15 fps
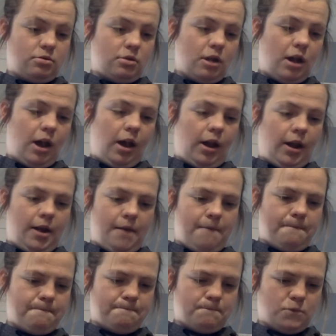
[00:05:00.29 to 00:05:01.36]
I am
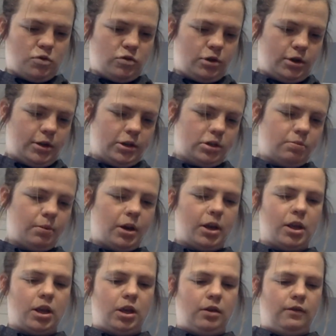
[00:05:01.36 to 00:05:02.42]
trying to spread it
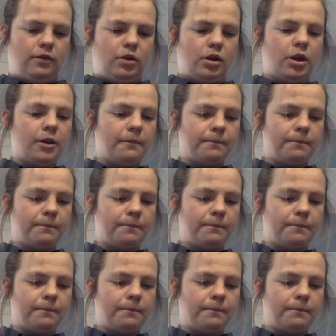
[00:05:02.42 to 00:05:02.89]
evenly.